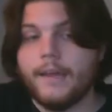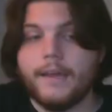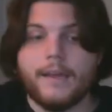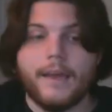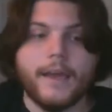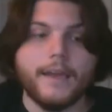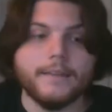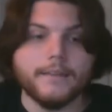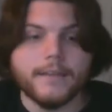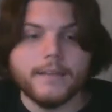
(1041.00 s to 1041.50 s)

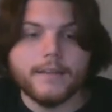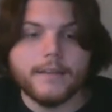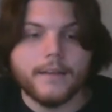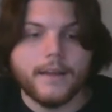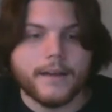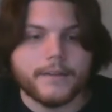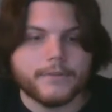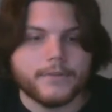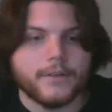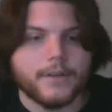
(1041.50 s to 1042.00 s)
18
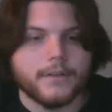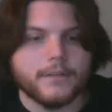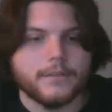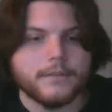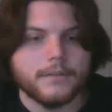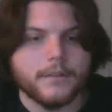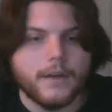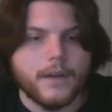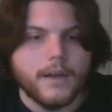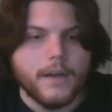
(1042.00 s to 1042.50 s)
electrons.
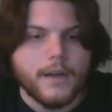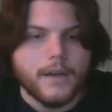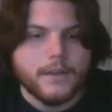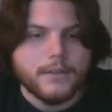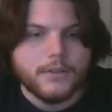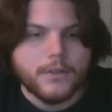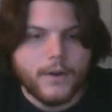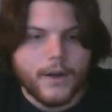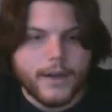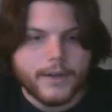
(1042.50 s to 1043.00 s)

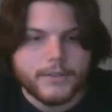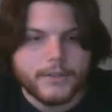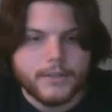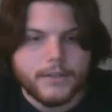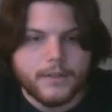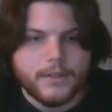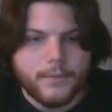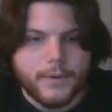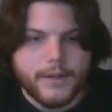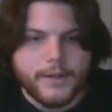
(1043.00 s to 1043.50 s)
So actually
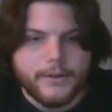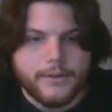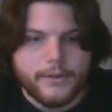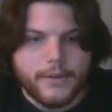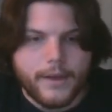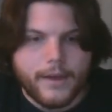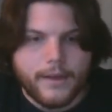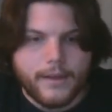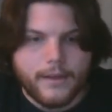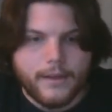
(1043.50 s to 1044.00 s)
the way to do
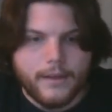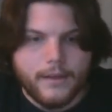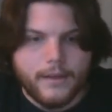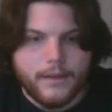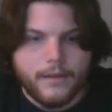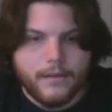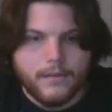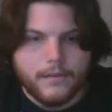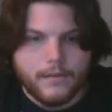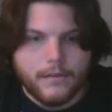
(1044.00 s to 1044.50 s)
that
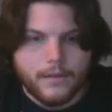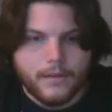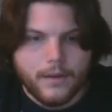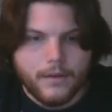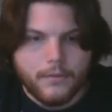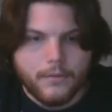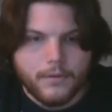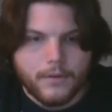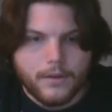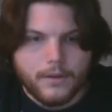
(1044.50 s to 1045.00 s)
is to
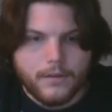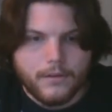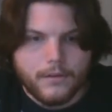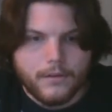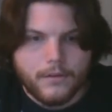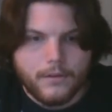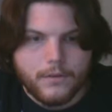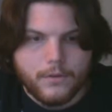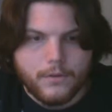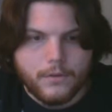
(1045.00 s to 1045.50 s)
get rid of these
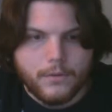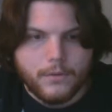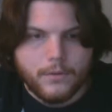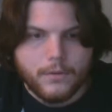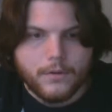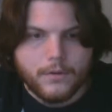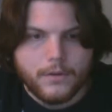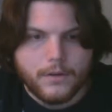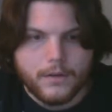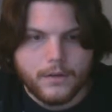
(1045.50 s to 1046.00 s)
two,
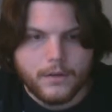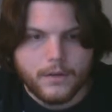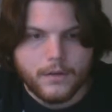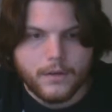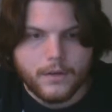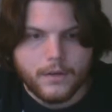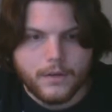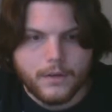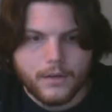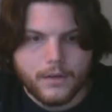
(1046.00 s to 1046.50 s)

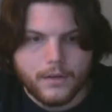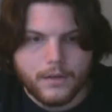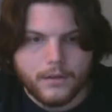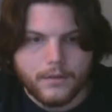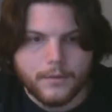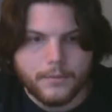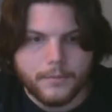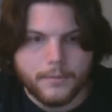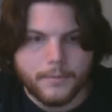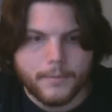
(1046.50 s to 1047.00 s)

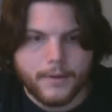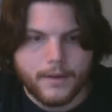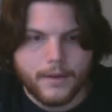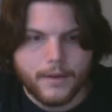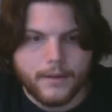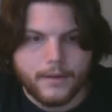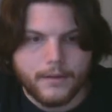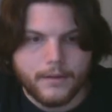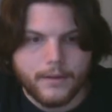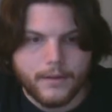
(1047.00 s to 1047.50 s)
double
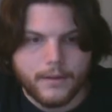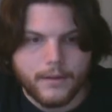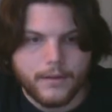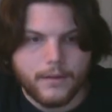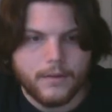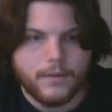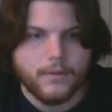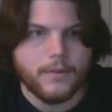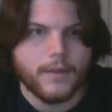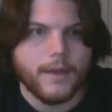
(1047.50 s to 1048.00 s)
bond,
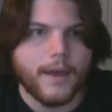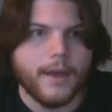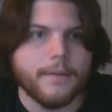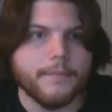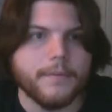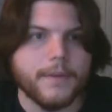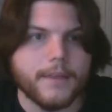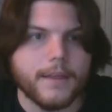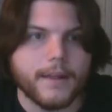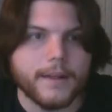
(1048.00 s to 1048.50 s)
do that.
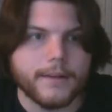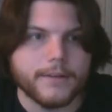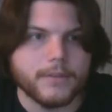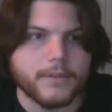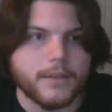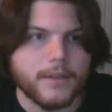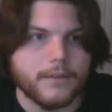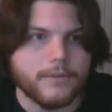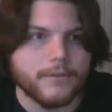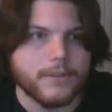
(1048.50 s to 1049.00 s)
And that
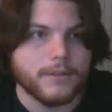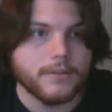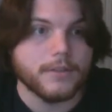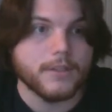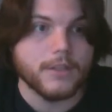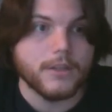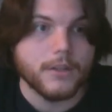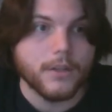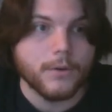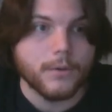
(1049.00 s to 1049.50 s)
actually gives us the
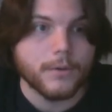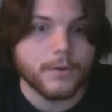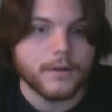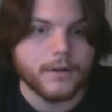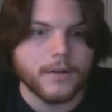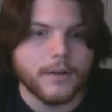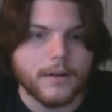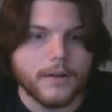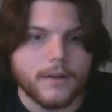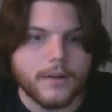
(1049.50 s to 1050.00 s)

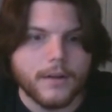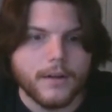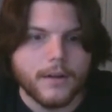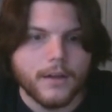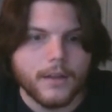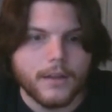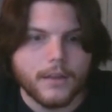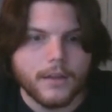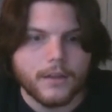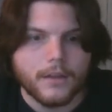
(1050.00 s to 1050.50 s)

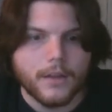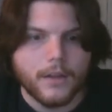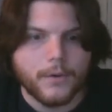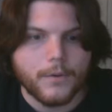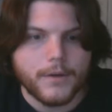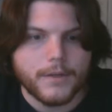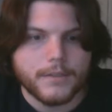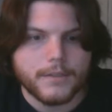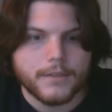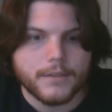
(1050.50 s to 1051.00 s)

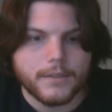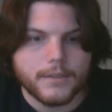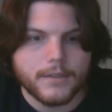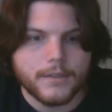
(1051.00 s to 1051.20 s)
lowest